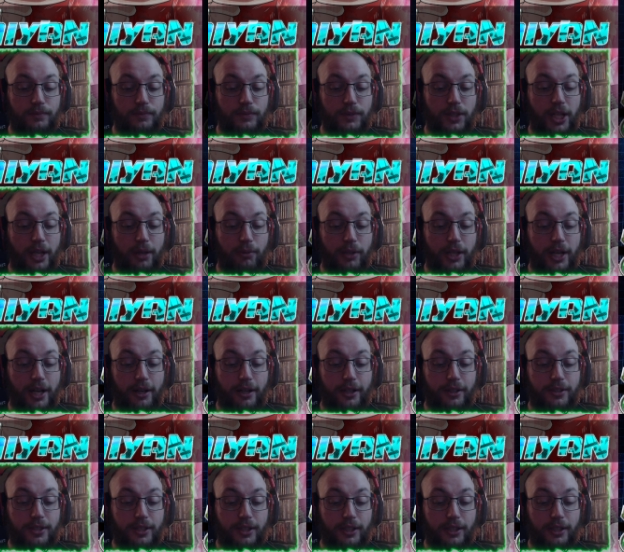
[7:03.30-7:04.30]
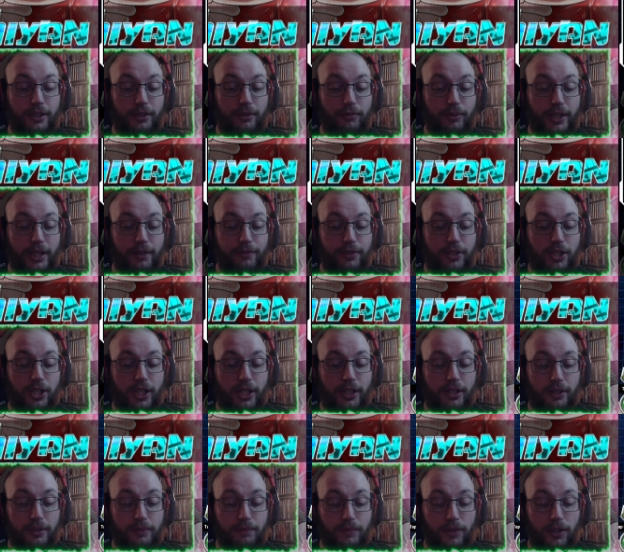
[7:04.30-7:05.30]
Okay, we got uh we got
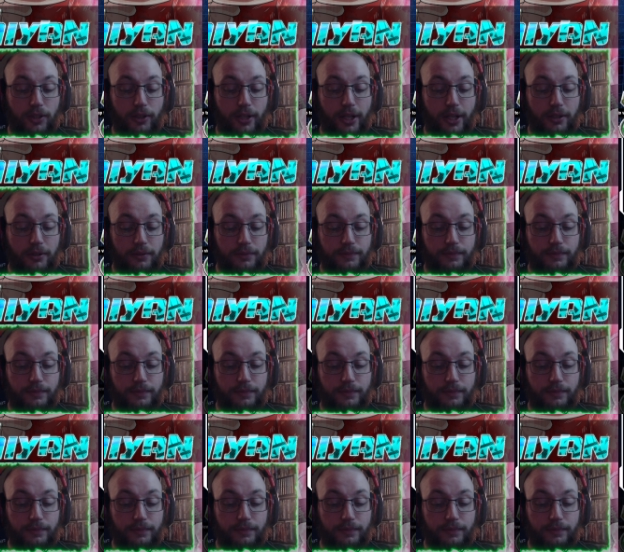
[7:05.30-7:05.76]
Pachita. Alright.